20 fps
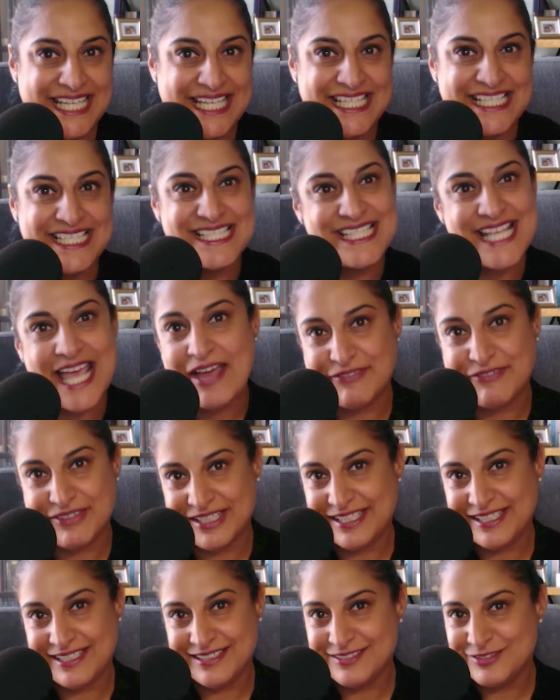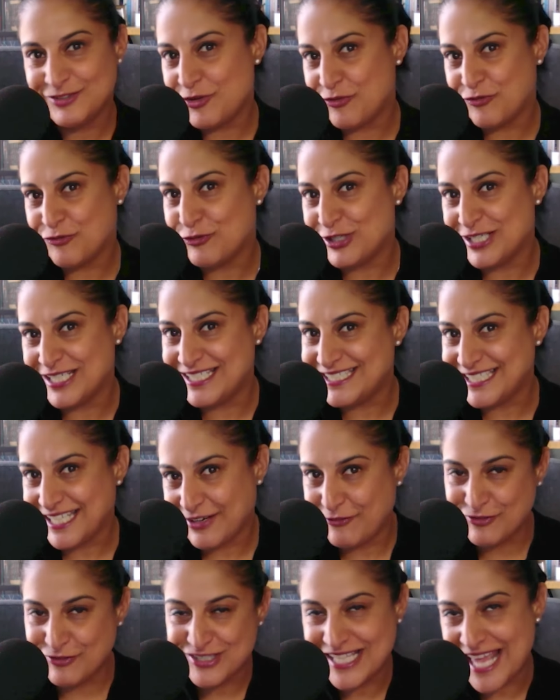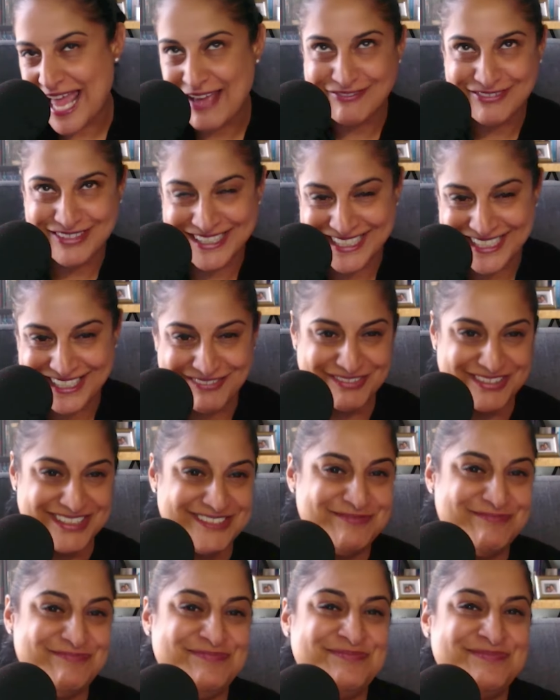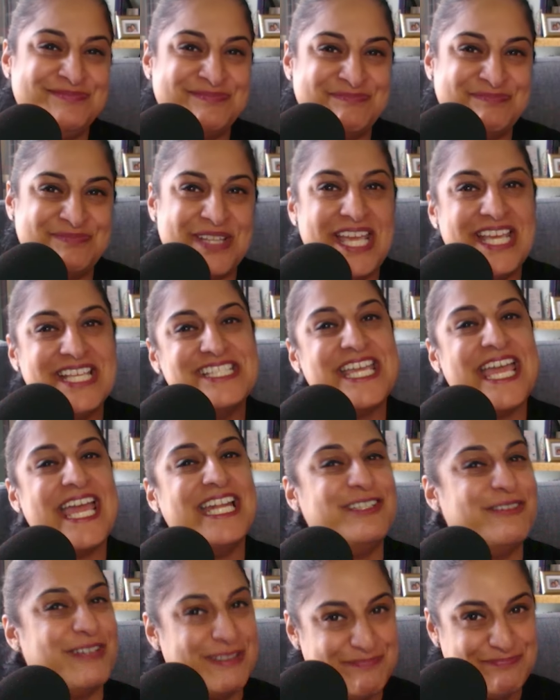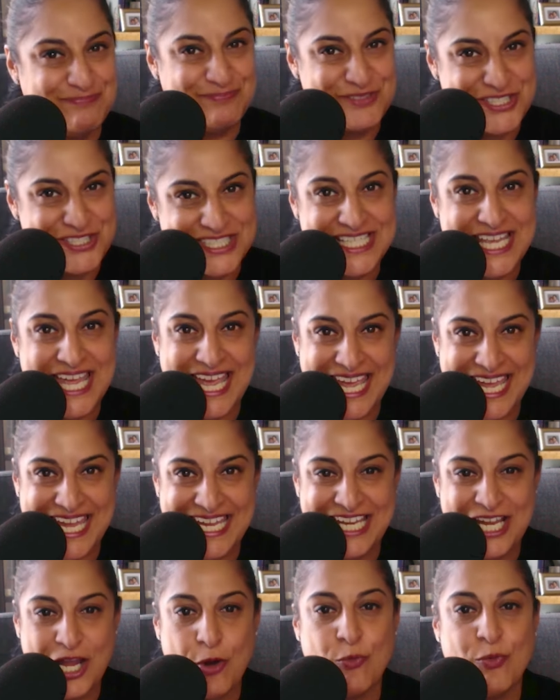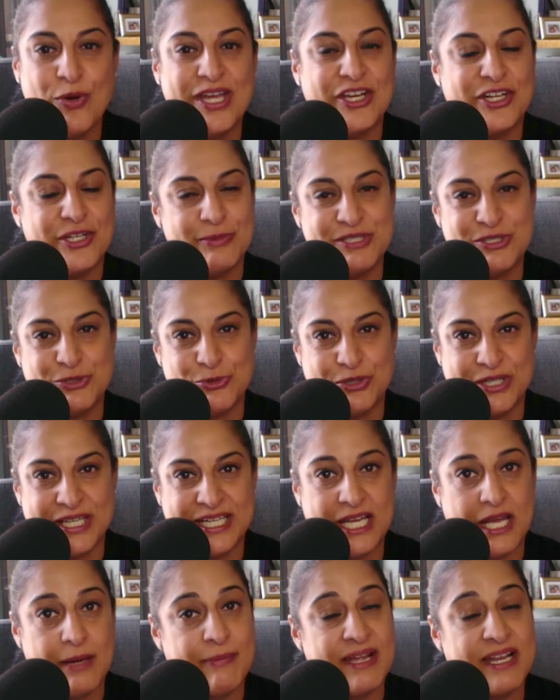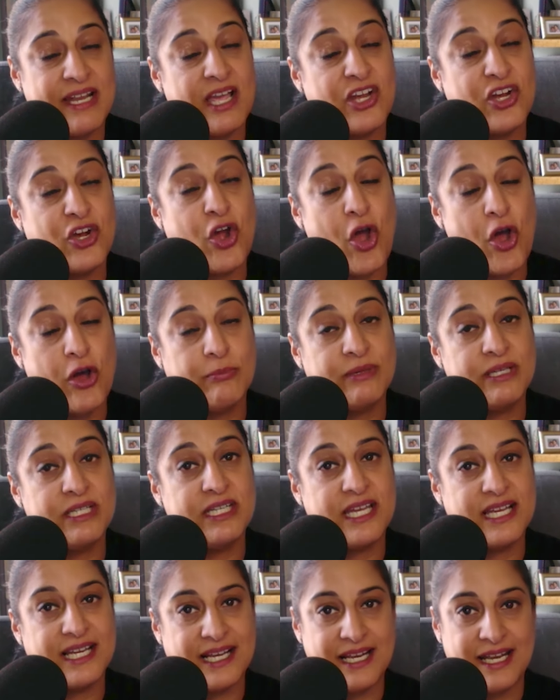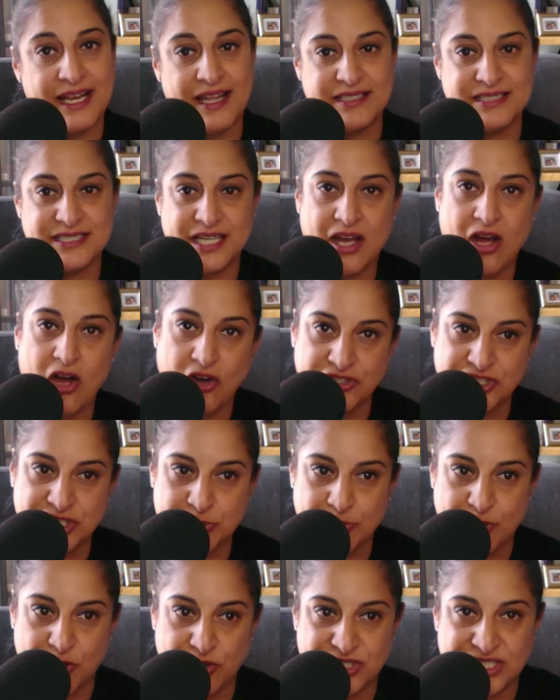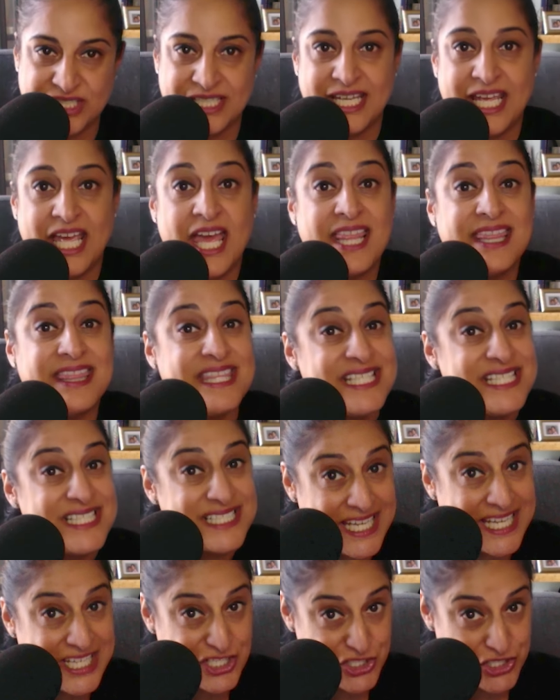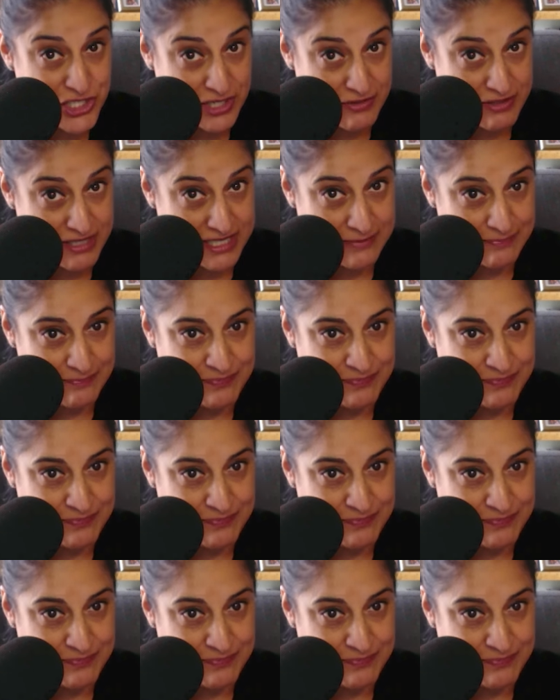savvy, not free, tech savvy even. So anyway, today we're going to be talking about a common clutter hotspot, the stationery.